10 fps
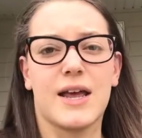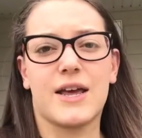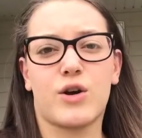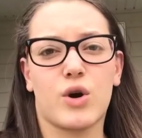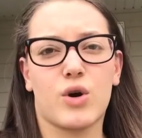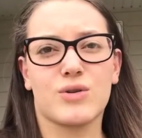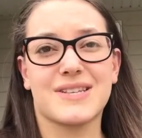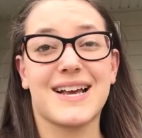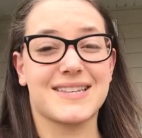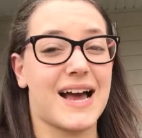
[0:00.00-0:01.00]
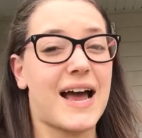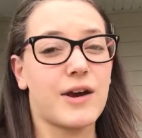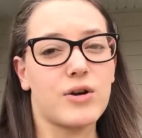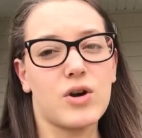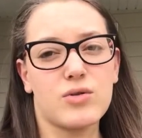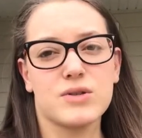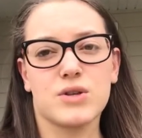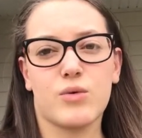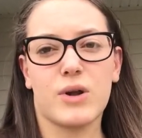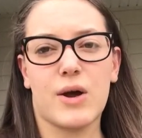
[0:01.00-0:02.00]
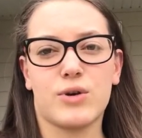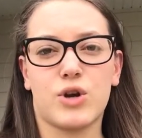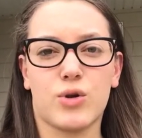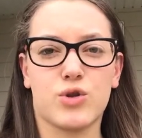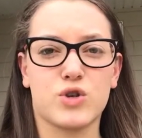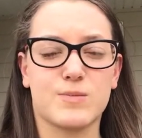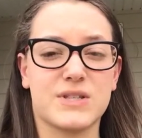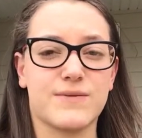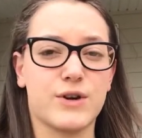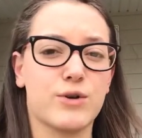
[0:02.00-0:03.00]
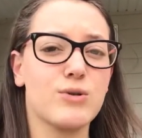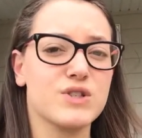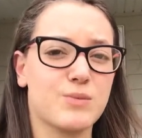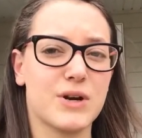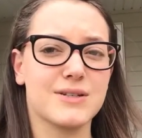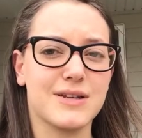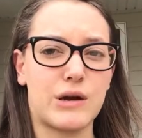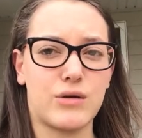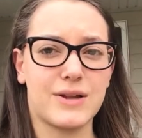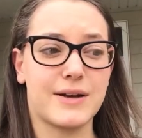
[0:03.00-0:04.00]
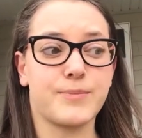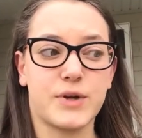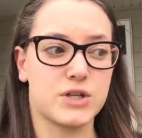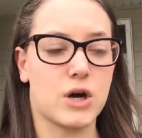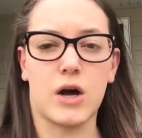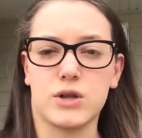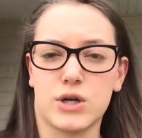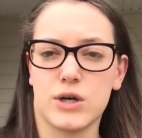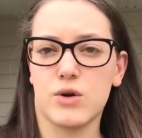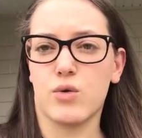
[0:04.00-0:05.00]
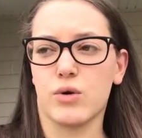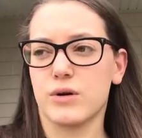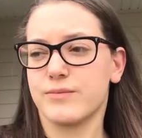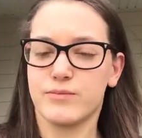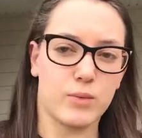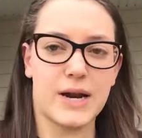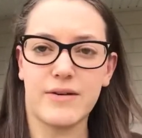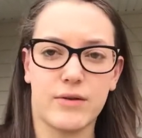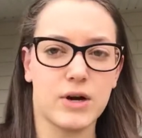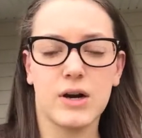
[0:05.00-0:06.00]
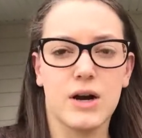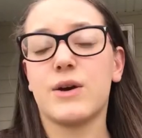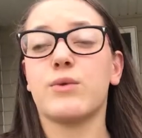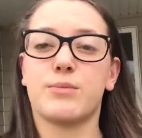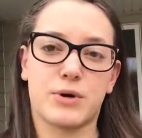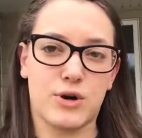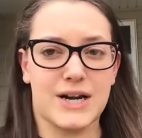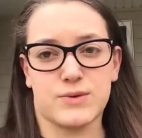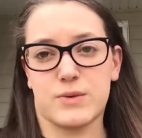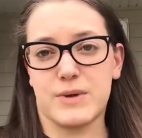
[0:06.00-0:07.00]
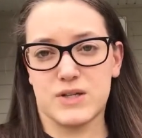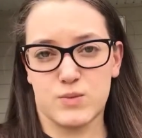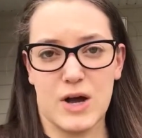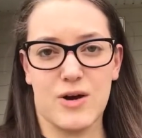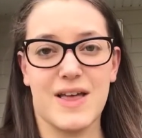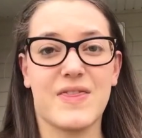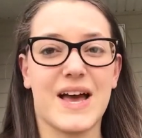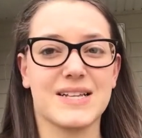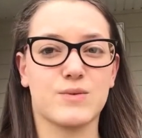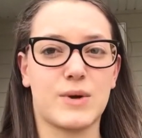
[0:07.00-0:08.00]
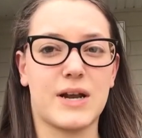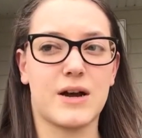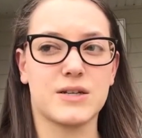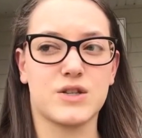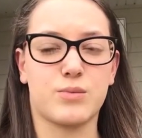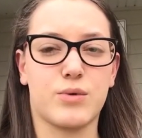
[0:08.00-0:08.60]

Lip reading: It grows as I grow, so when I would go through specific growth spurts, like a toddler or whatever, it would progress with me as well, and that's when it got to the